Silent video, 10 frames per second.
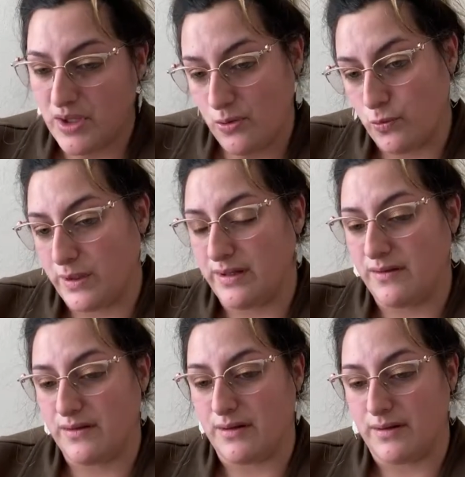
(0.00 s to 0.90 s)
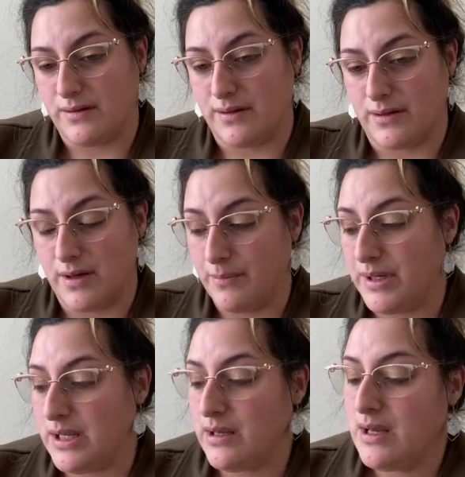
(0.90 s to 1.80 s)
with the
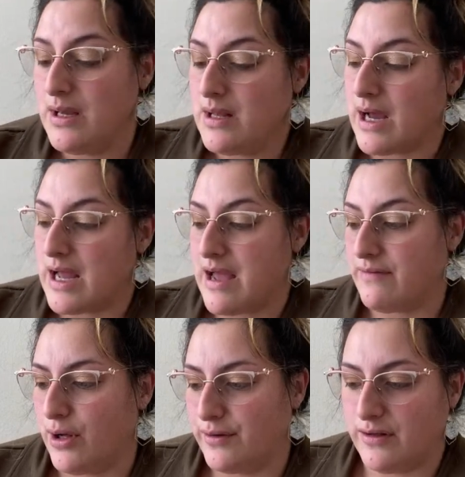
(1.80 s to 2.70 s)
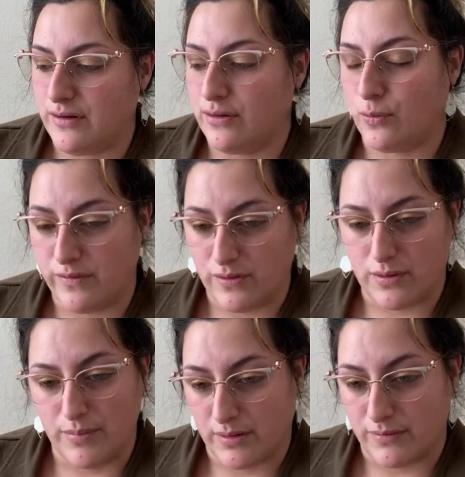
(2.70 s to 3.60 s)
company i have all these other ones you
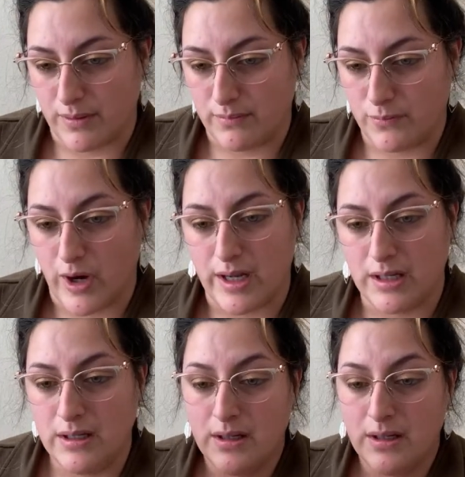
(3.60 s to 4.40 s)
can pick from right